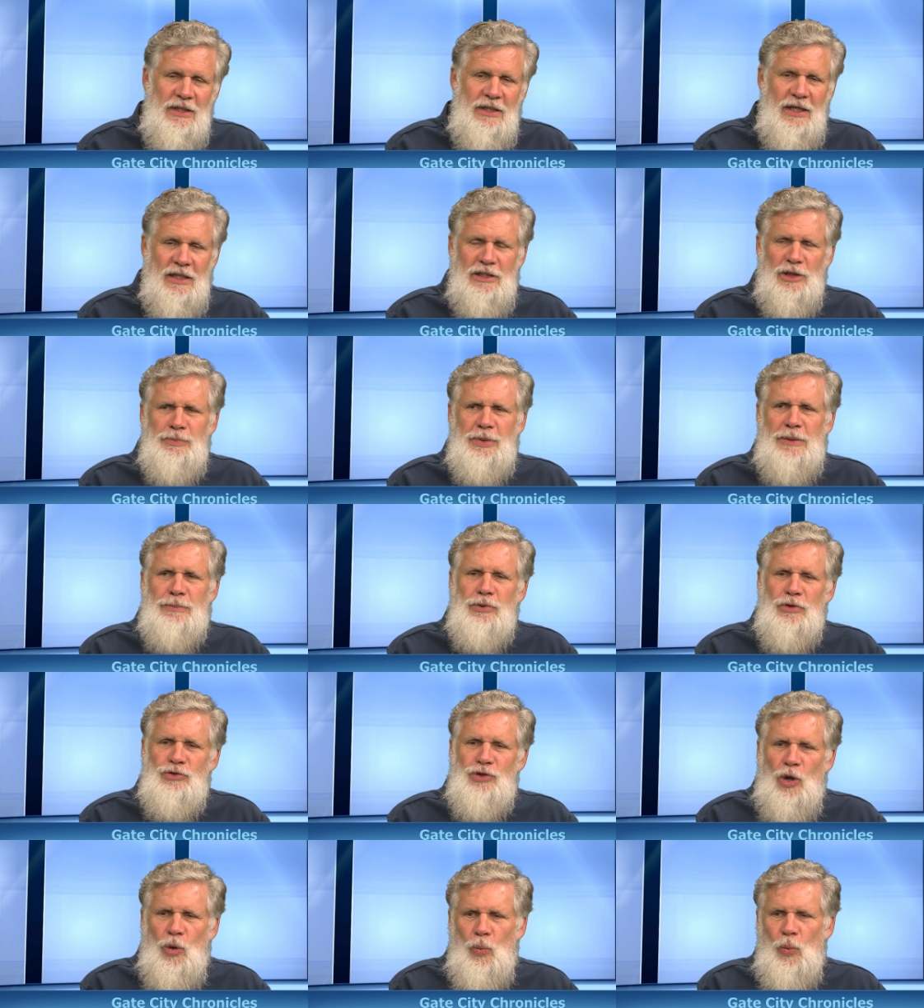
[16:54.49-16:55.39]
Other
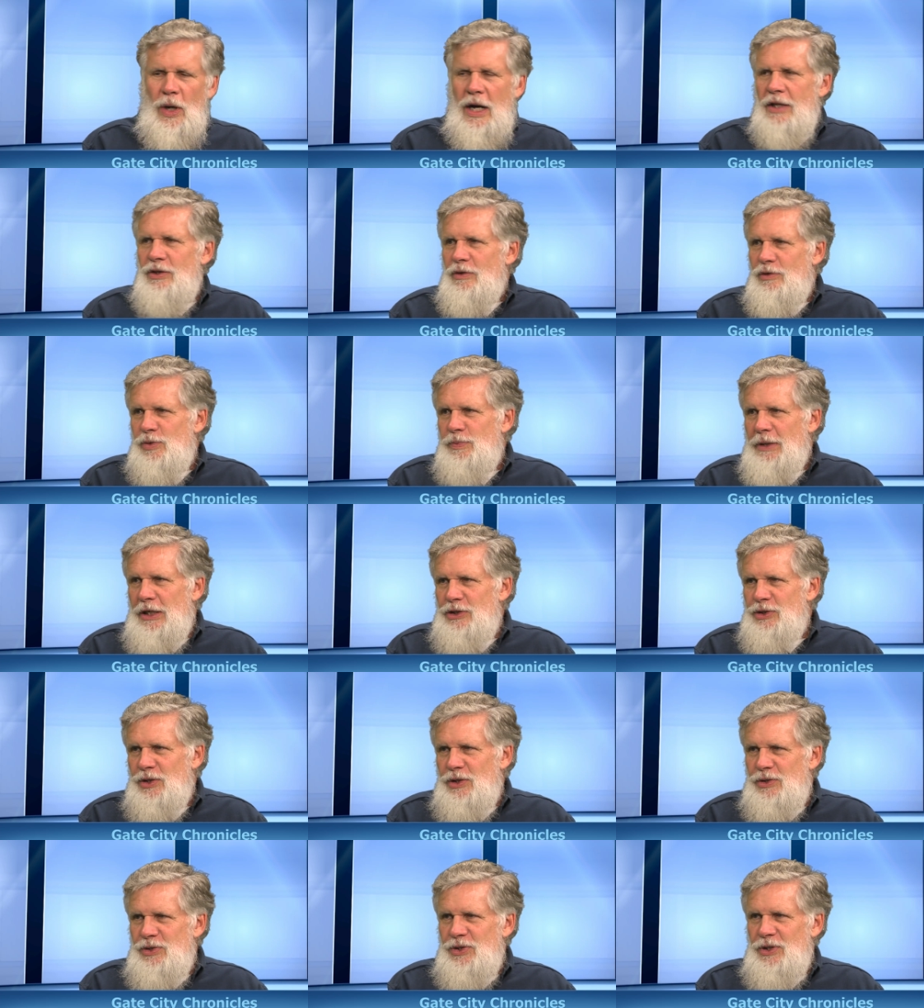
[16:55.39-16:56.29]
people don't want those big
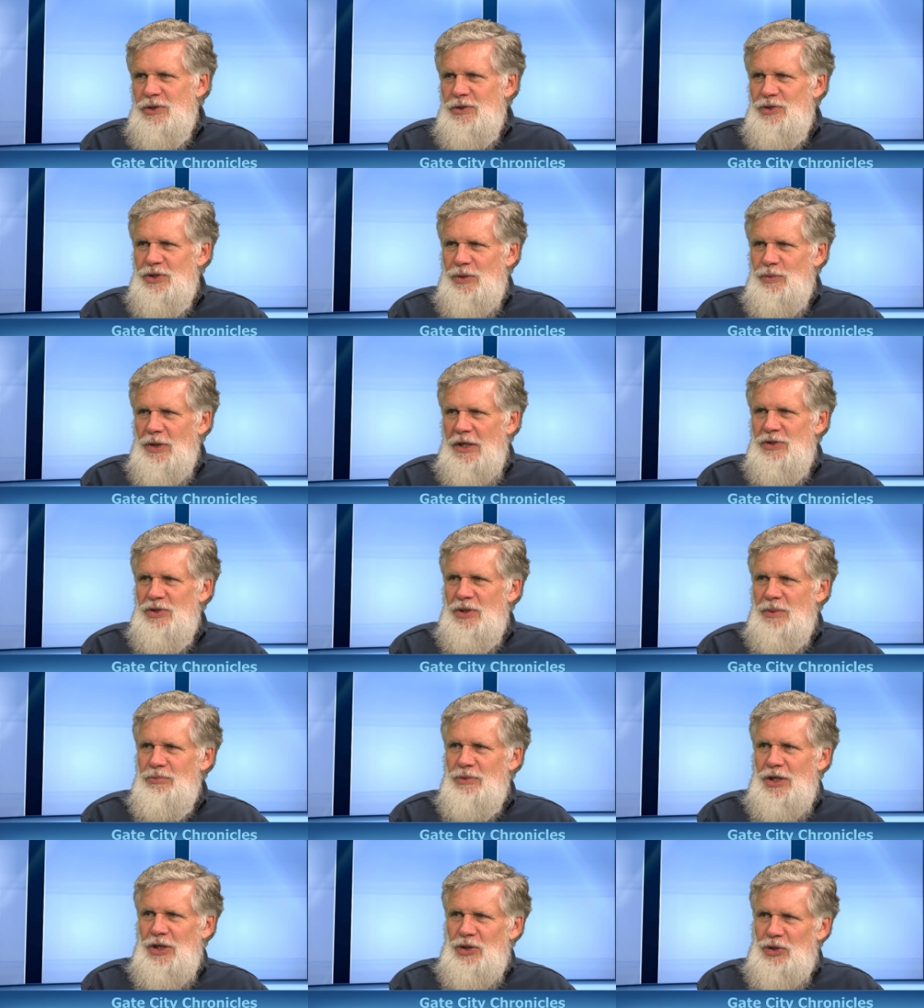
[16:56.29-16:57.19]
turn signals. They want
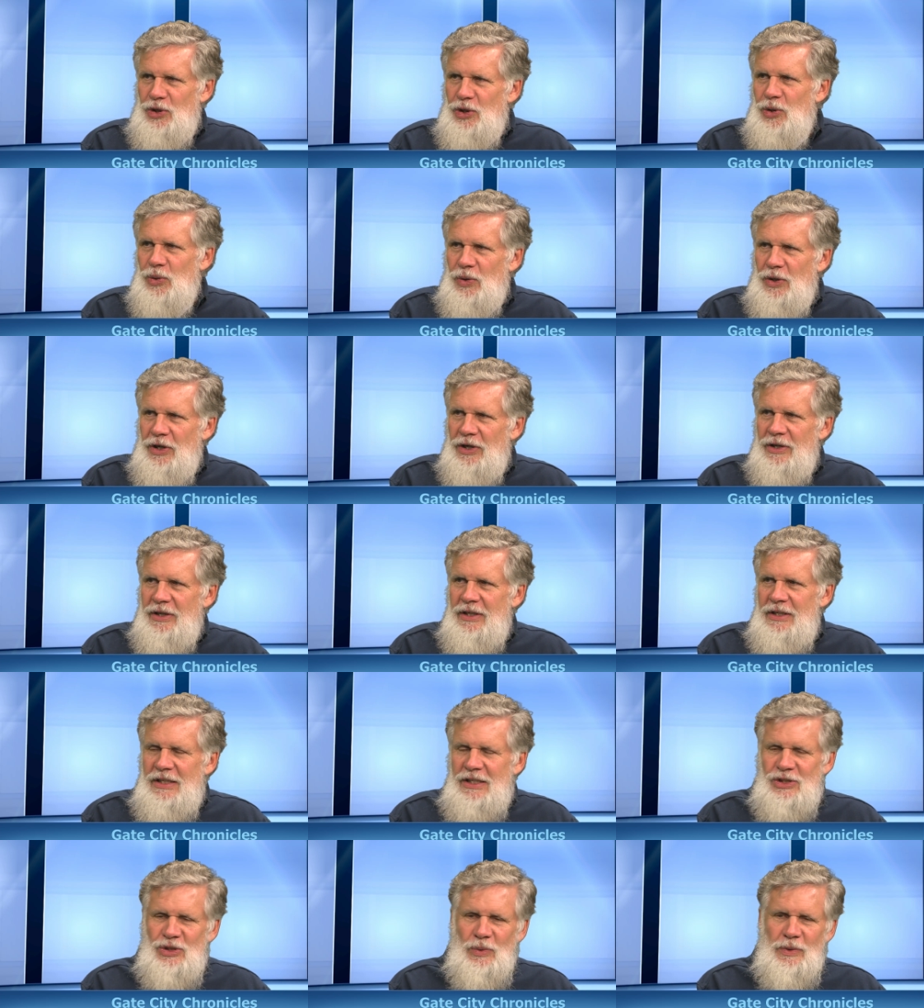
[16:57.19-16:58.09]
something newer,
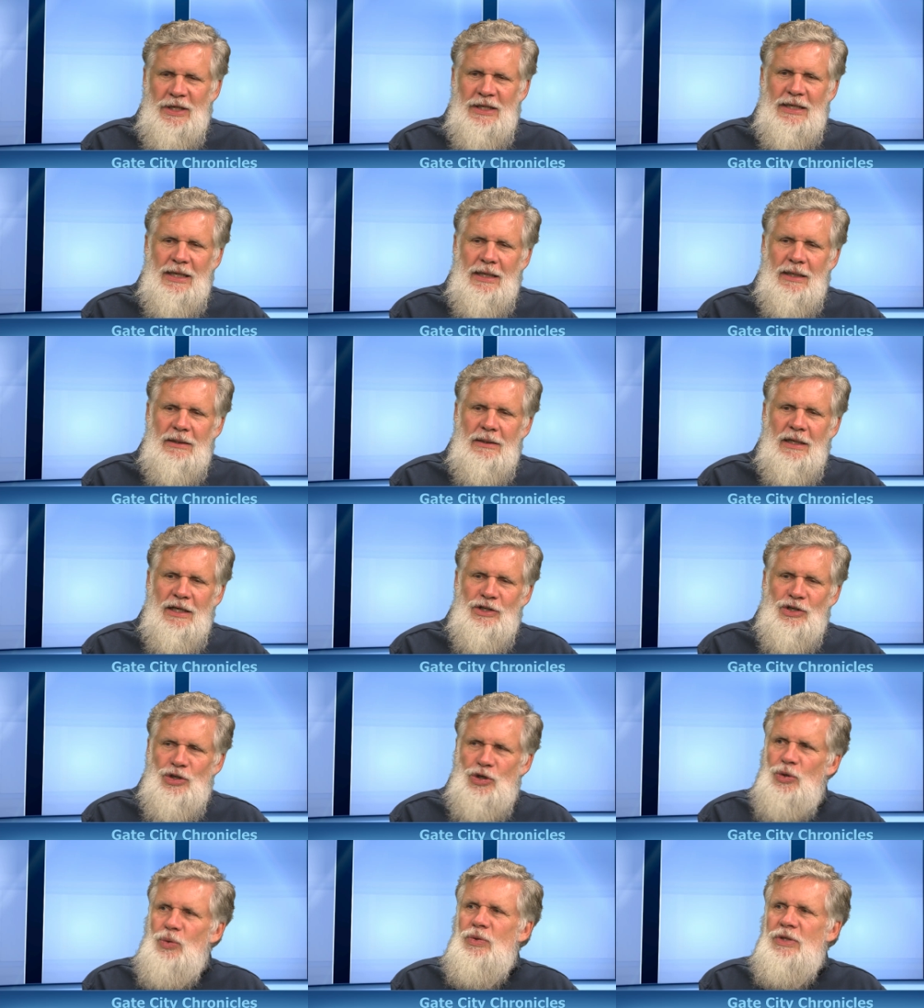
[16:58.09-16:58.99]
so we can get a
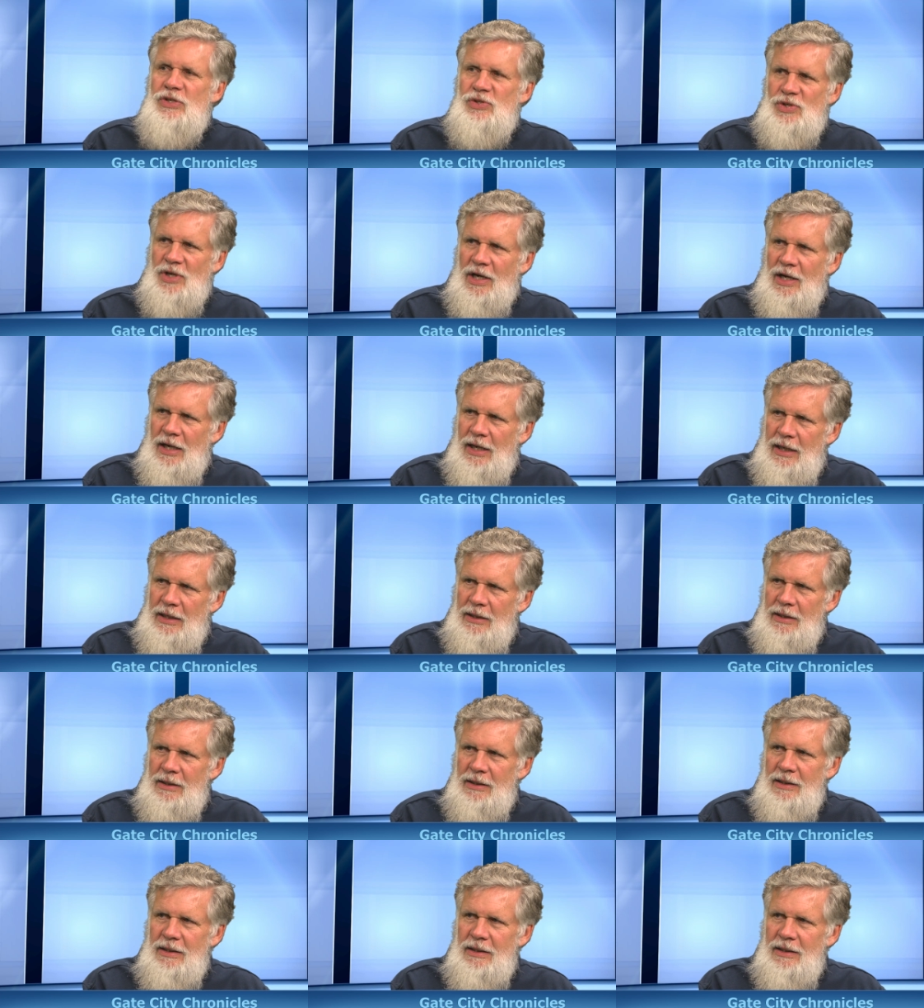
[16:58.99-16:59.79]
new design.